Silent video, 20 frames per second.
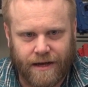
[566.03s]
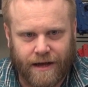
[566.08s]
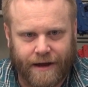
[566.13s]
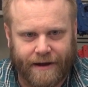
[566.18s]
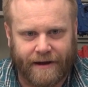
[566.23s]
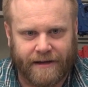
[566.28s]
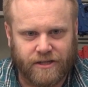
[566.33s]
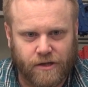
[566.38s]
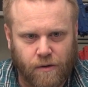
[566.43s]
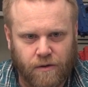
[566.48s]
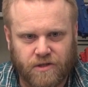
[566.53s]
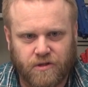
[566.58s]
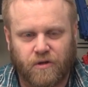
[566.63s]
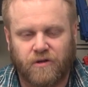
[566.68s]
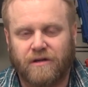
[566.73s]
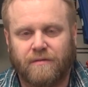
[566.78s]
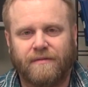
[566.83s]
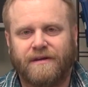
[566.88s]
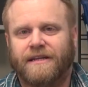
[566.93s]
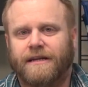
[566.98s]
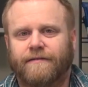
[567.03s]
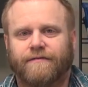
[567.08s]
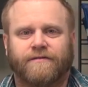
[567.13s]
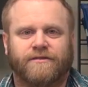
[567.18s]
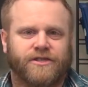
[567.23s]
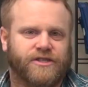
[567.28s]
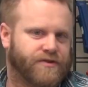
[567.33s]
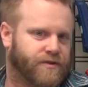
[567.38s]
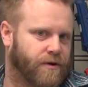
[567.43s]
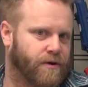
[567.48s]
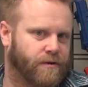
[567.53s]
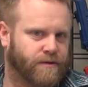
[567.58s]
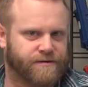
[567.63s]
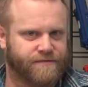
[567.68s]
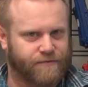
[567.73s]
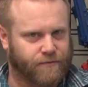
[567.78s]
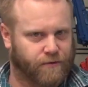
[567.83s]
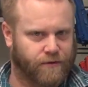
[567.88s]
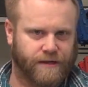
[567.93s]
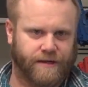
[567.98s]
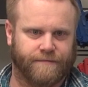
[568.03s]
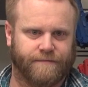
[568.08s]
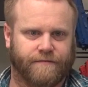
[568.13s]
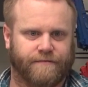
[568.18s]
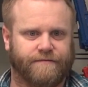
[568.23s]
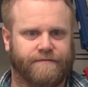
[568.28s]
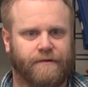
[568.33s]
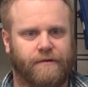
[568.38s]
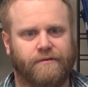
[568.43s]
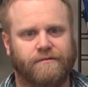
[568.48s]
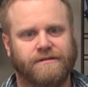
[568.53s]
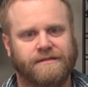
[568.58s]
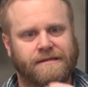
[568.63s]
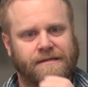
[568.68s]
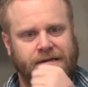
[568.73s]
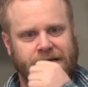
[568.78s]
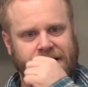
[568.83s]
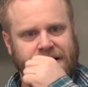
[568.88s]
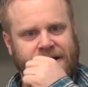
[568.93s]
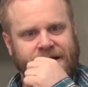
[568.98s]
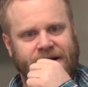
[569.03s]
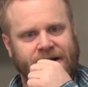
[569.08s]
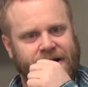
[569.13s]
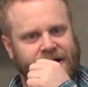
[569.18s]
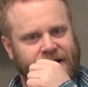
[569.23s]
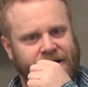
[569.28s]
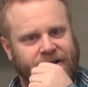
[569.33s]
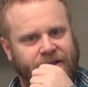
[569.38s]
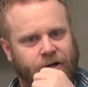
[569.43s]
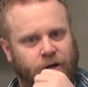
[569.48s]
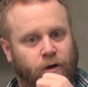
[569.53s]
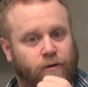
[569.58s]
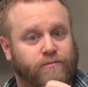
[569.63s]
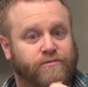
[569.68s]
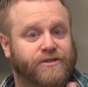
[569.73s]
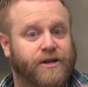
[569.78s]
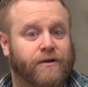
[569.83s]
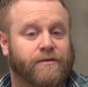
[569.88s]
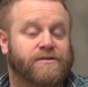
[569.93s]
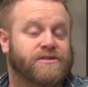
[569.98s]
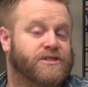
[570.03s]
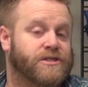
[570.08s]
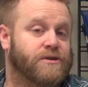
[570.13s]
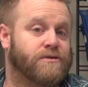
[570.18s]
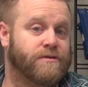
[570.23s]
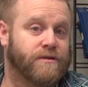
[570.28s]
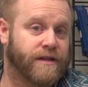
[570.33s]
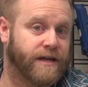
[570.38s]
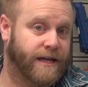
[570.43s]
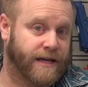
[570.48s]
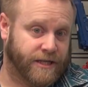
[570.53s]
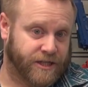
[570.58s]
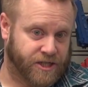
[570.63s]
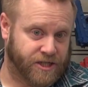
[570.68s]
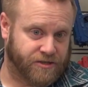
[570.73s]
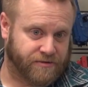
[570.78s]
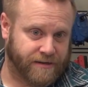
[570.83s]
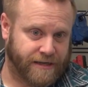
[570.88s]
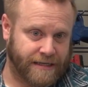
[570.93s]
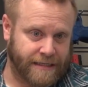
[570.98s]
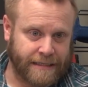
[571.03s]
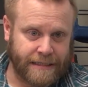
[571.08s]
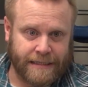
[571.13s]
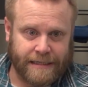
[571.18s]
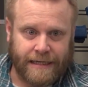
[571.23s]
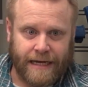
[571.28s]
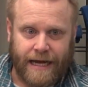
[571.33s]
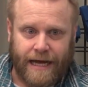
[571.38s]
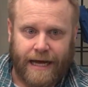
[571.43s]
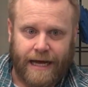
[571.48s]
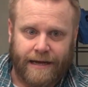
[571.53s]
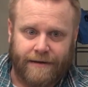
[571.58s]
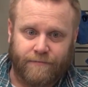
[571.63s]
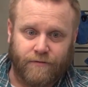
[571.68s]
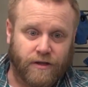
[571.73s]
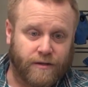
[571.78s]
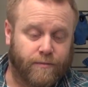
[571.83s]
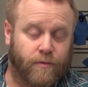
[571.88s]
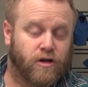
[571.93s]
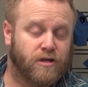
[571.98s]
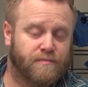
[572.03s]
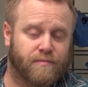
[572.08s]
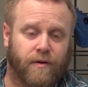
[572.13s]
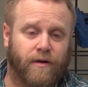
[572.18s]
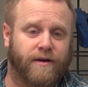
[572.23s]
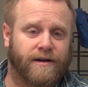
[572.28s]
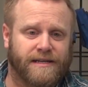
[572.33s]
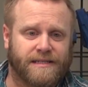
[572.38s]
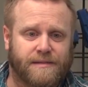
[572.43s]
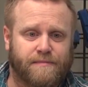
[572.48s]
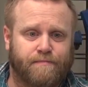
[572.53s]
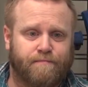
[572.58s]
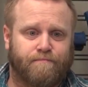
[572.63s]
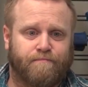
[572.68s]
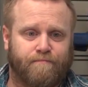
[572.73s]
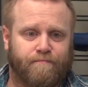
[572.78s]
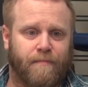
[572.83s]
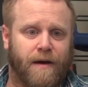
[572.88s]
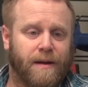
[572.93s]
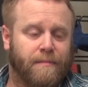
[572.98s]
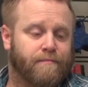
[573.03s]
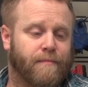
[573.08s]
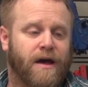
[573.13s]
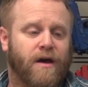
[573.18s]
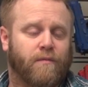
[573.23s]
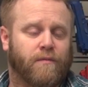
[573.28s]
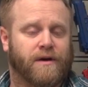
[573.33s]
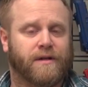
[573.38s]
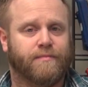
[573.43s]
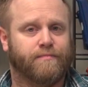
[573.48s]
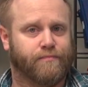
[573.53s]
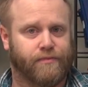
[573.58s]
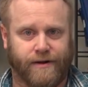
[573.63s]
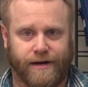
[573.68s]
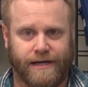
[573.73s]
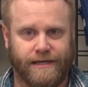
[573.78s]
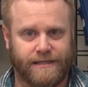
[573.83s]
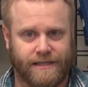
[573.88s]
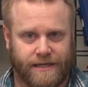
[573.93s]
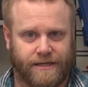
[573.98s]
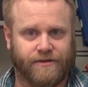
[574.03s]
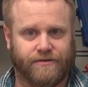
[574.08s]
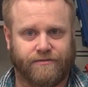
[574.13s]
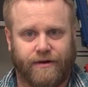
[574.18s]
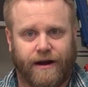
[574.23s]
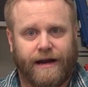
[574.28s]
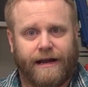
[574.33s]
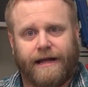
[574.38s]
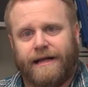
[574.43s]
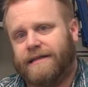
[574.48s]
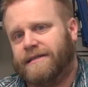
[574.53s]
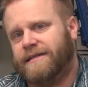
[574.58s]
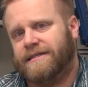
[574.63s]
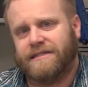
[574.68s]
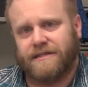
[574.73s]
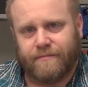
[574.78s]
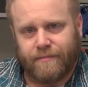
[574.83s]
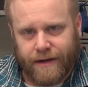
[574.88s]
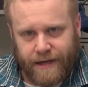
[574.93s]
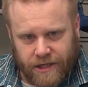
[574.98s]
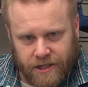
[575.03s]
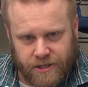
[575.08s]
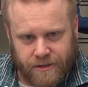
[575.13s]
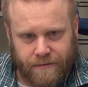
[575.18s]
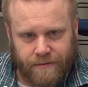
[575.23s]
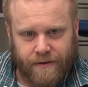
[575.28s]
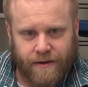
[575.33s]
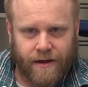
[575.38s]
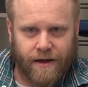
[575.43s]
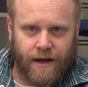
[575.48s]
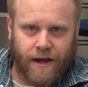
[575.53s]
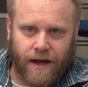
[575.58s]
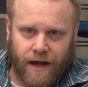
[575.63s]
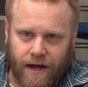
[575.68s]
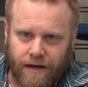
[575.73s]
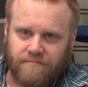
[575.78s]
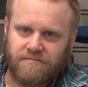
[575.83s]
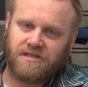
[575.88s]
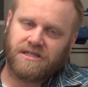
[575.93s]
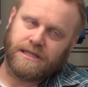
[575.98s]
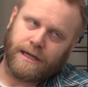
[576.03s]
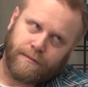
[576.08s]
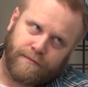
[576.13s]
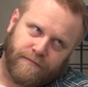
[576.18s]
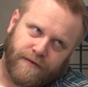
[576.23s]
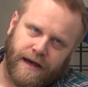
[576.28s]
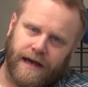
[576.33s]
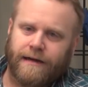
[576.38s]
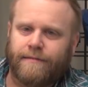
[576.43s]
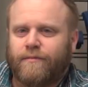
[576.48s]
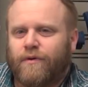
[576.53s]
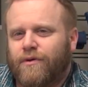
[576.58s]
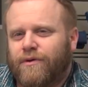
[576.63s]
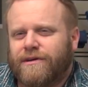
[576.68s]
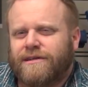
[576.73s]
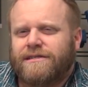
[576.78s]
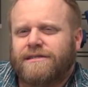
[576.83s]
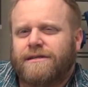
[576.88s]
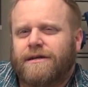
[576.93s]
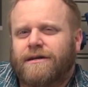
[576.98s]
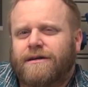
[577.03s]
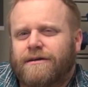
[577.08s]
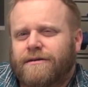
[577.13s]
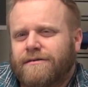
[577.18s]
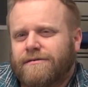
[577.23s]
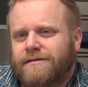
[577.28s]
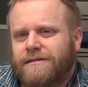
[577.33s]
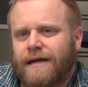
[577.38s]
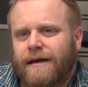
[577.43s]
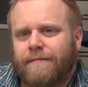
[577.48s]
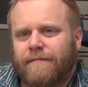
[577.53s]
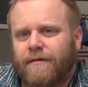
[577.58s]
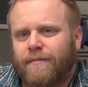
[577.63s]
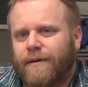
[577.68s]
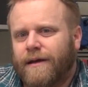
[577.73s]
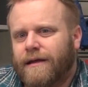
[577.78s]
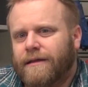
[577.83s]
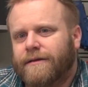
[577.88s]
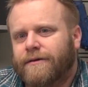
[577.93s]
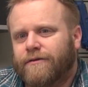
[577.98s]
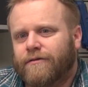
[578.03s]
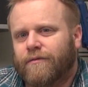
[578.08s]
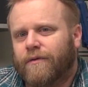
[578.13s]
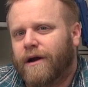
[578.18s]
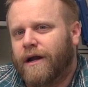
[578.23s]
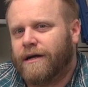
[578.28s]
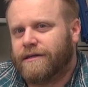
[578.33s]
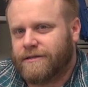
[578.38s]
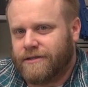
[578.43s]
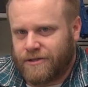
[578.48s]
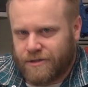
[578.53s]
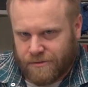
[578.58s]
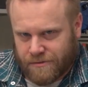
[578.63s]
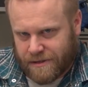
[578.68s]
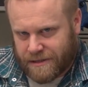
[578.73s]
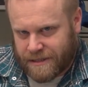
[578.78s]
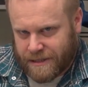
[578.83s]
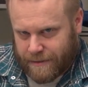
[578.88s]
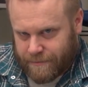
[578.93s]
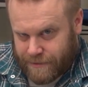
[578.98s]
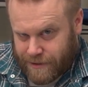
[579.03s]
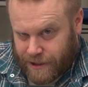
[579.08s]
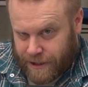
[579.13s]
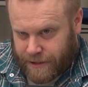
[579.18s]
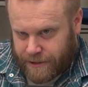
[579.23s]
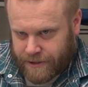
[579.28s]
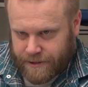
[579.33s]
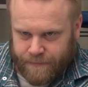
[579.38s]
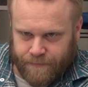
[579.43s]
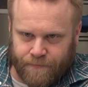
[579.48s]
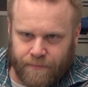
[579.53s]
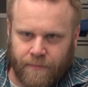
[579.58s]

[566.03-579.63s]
and it's always going to be different strokes for different folks. The Homesteader is new to the industry, and for the most part, it's been met with praise and great anticipation. Some fanboys, though, seem to be a little reluctant to accept change.